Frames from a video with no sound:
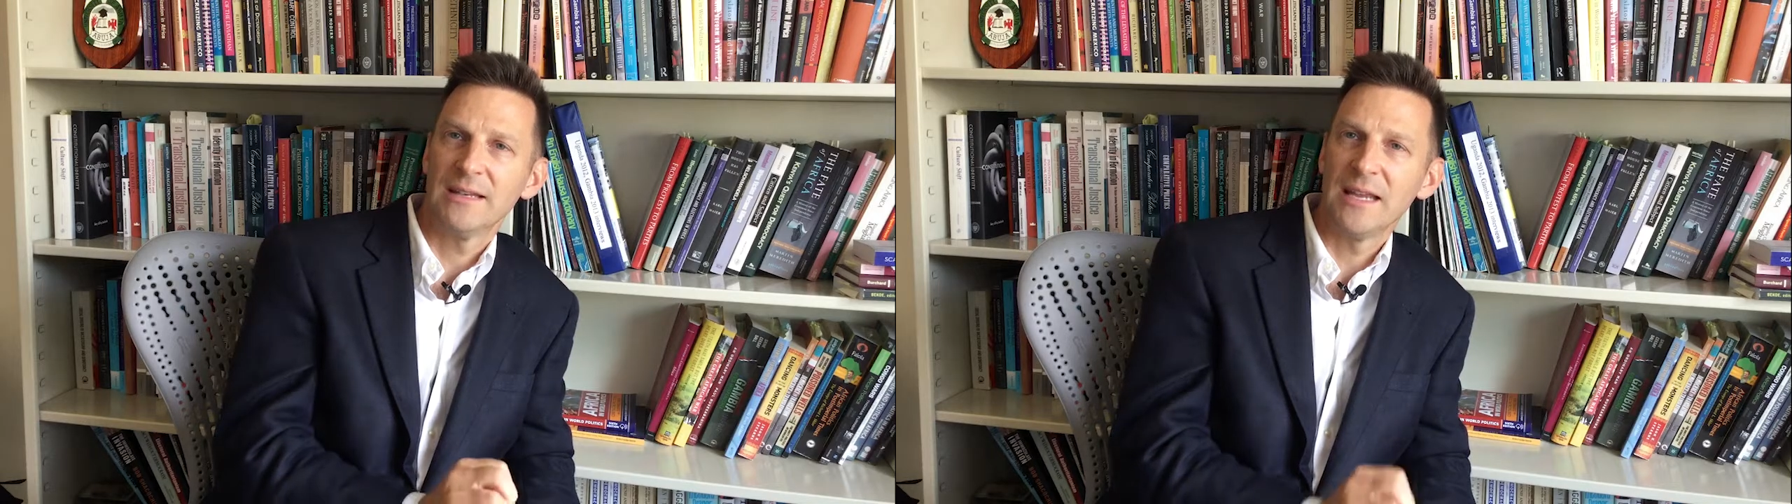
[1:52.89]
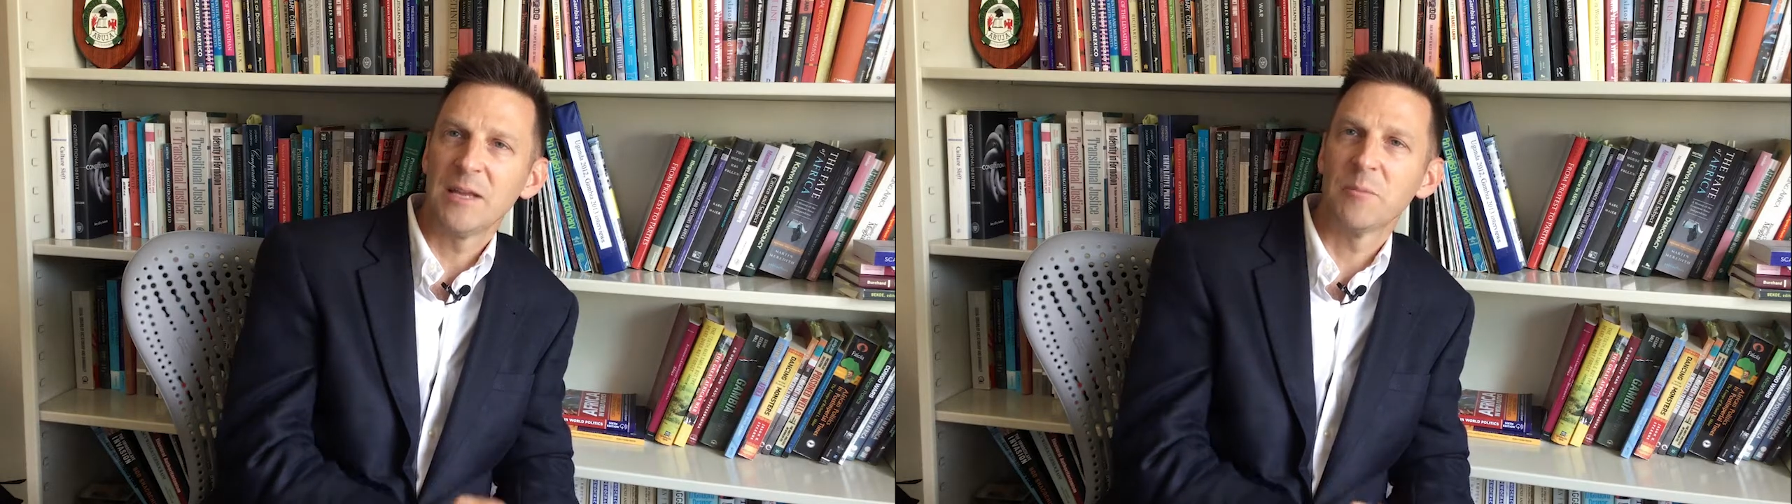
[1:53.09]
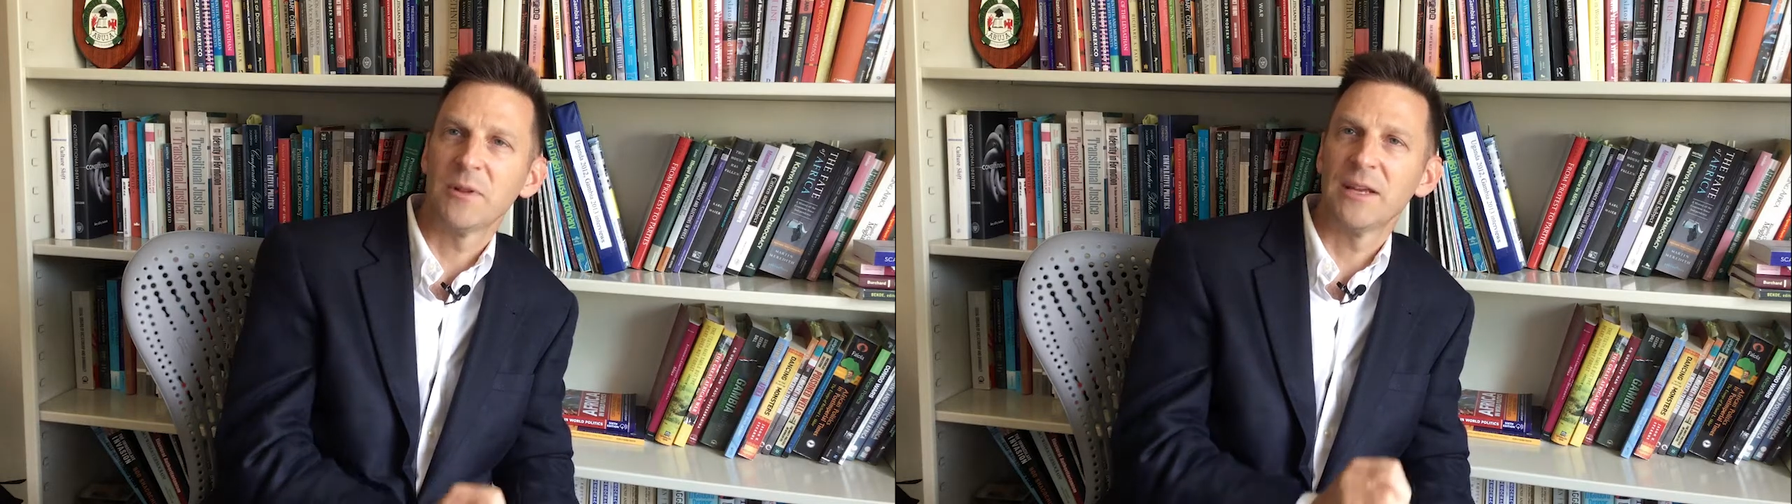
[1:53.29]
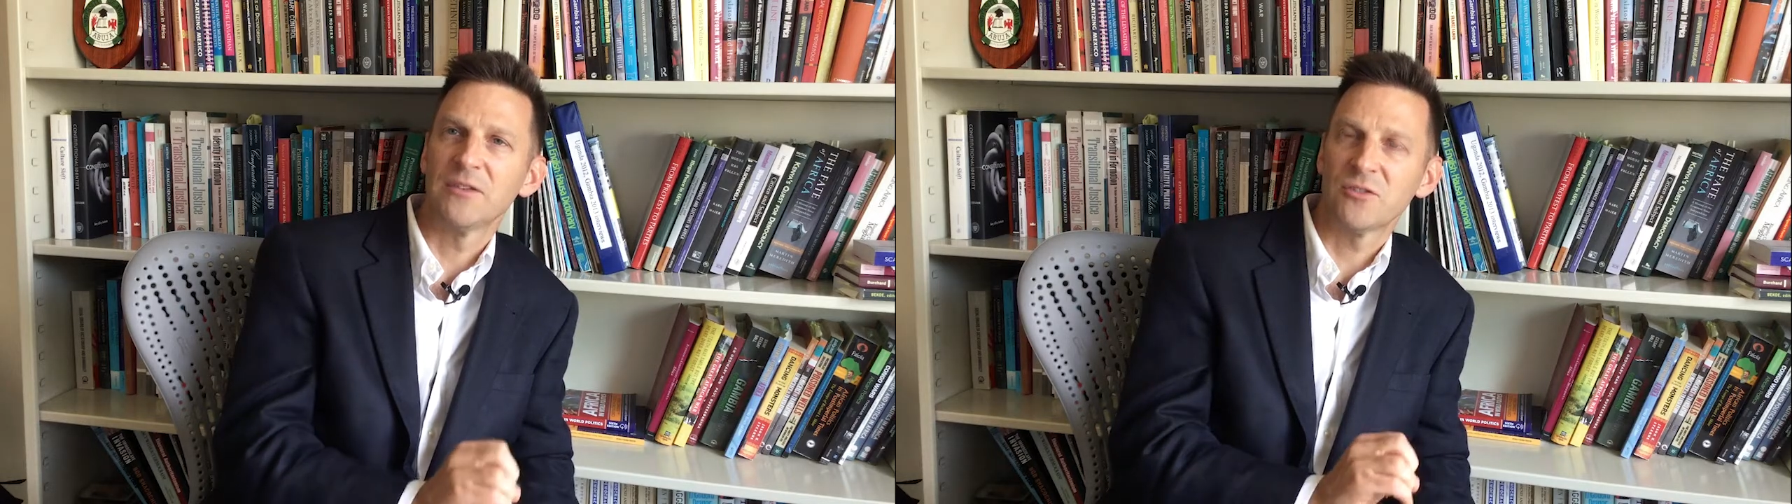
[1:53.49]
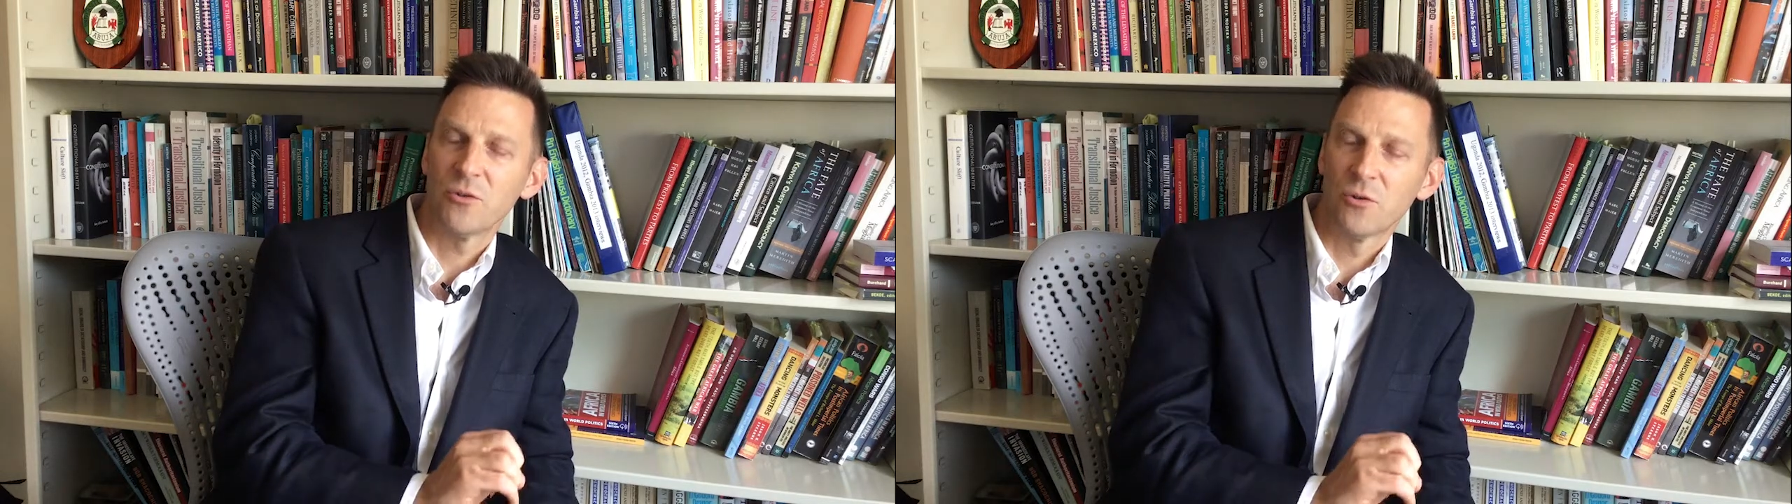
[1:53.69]
taking
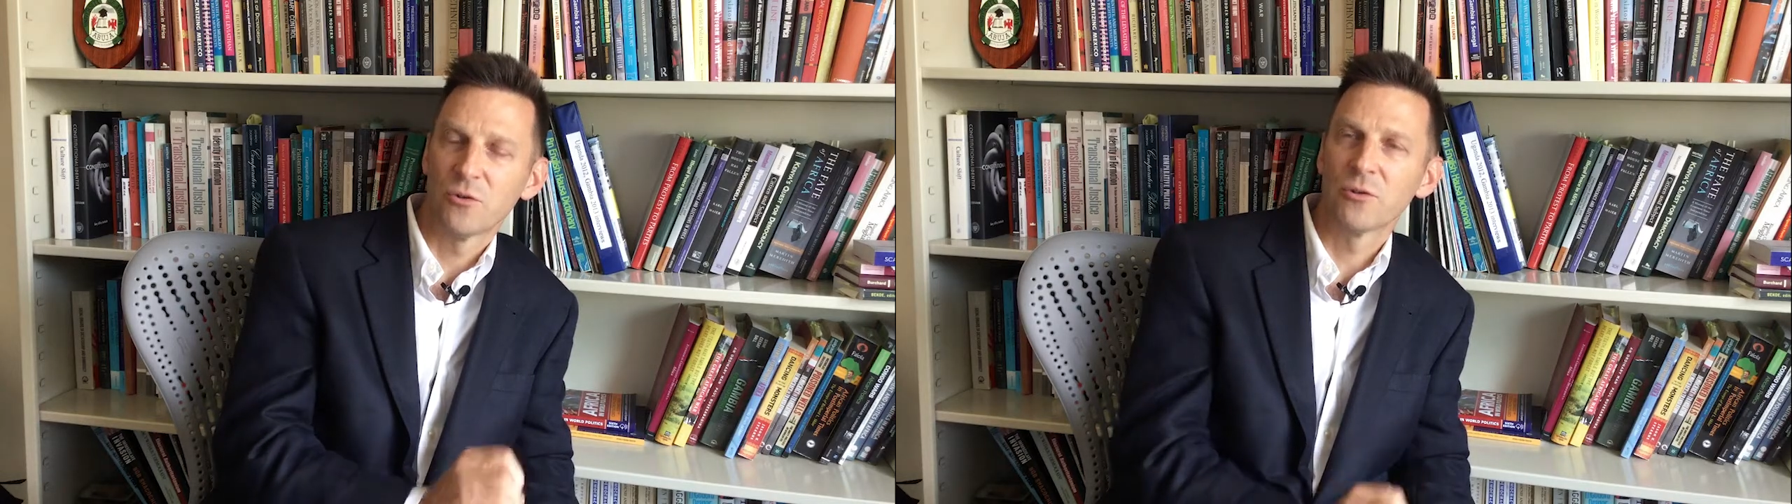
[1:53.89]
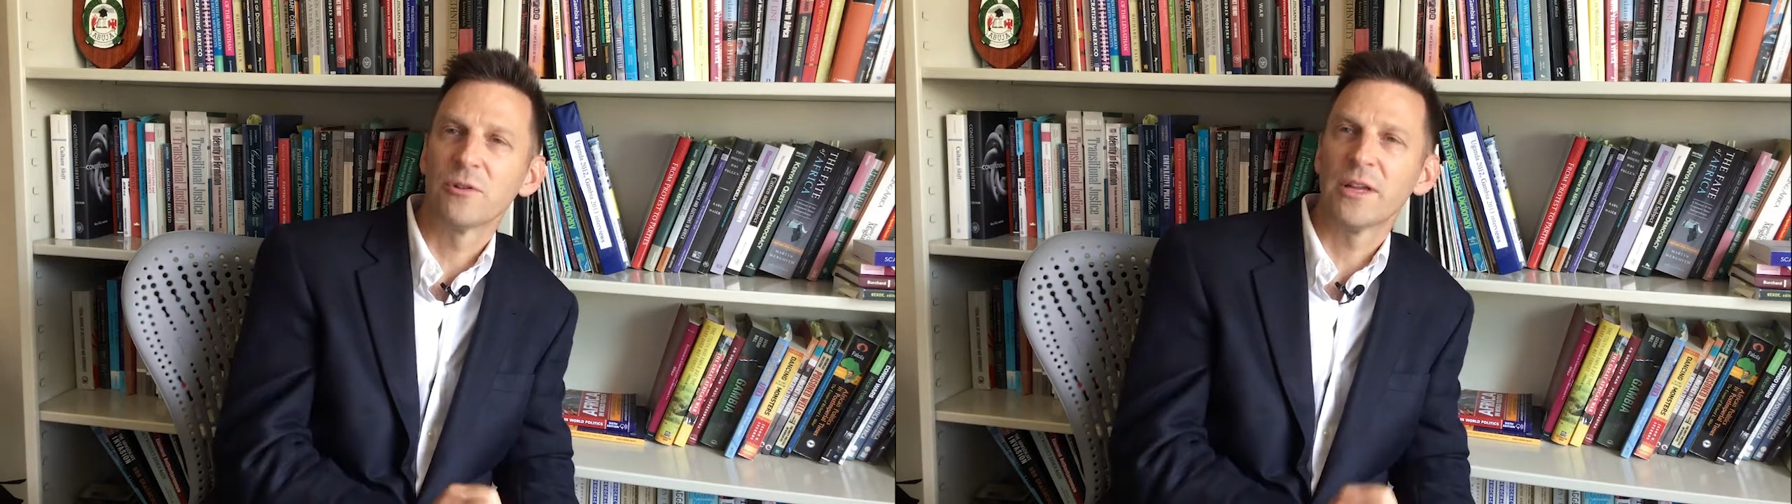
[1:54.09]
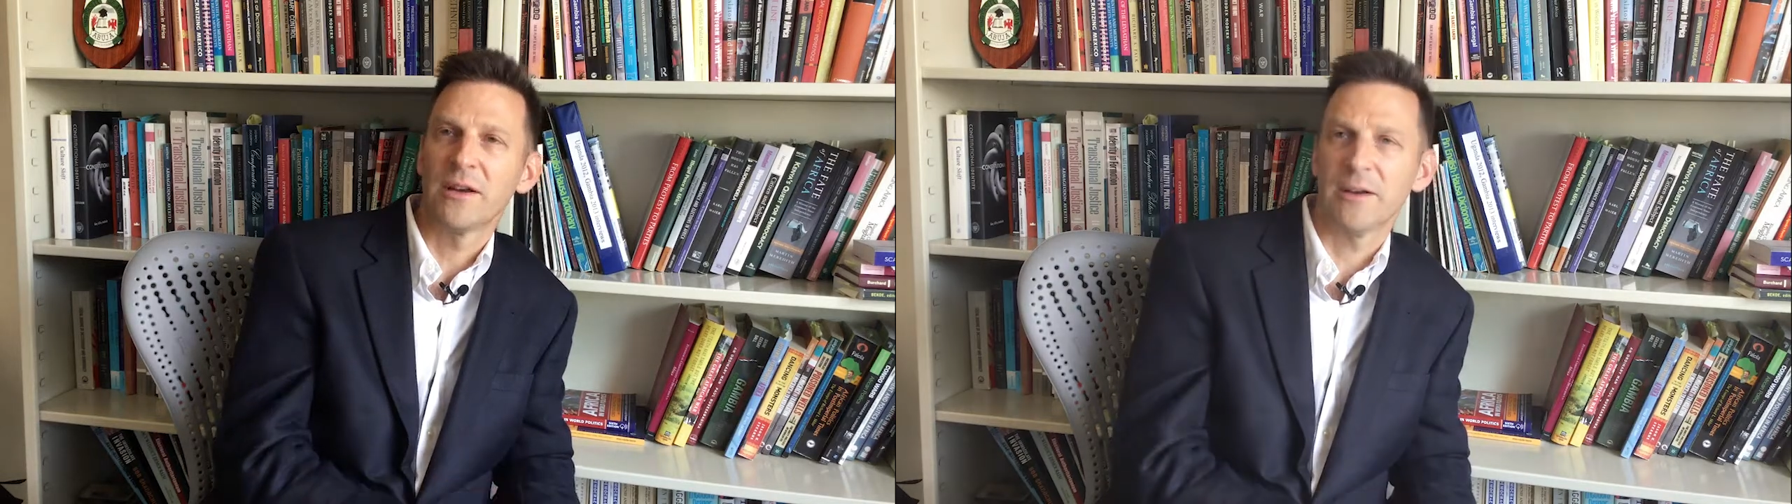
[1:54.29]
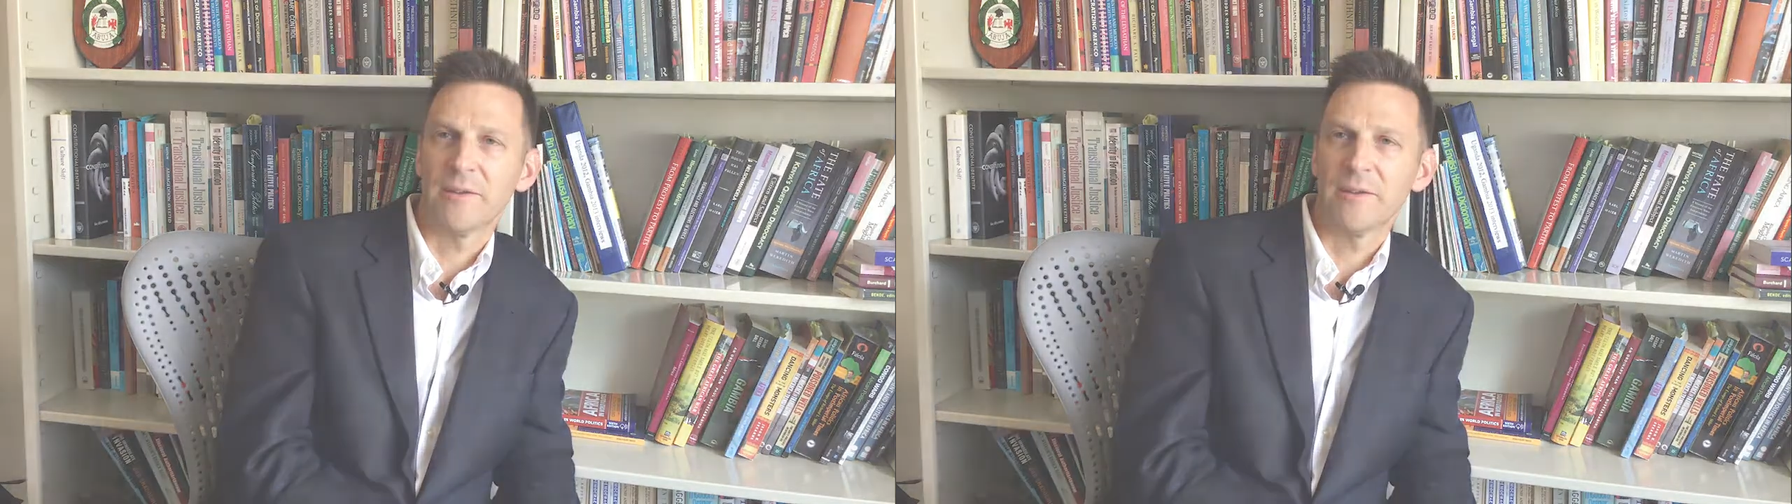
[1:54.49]
place early